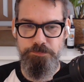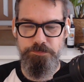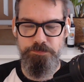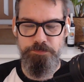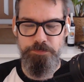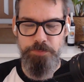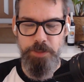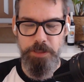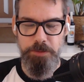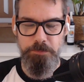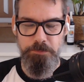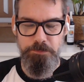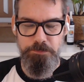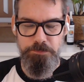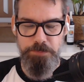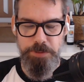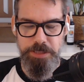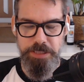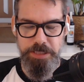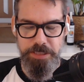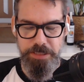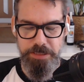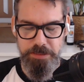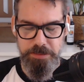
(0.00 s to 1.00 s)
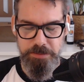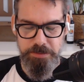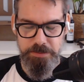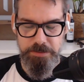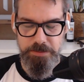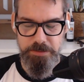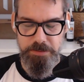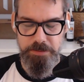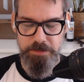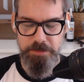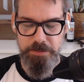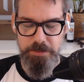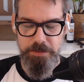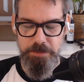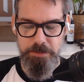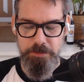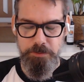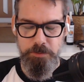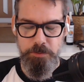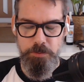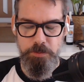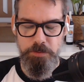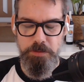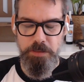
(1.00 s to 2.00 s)
But please
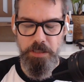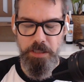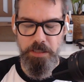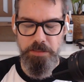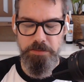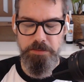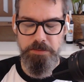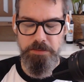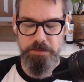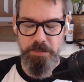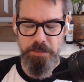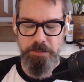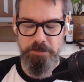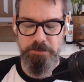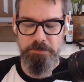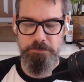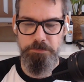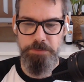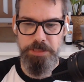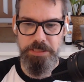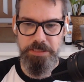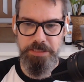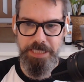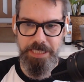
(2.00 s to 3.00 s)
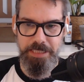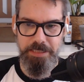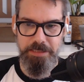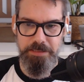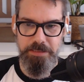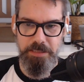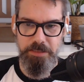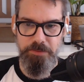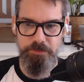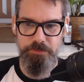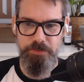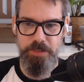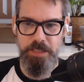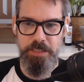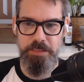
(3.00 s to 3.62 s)
do not just be negative